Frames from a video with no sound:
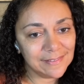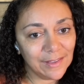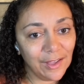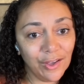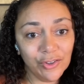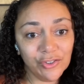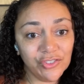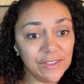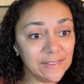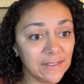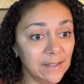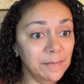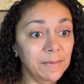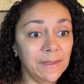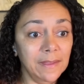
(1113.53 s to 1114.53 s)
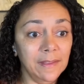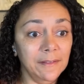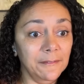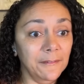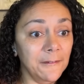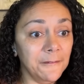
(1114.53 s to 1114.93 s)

Oh, she's gonna be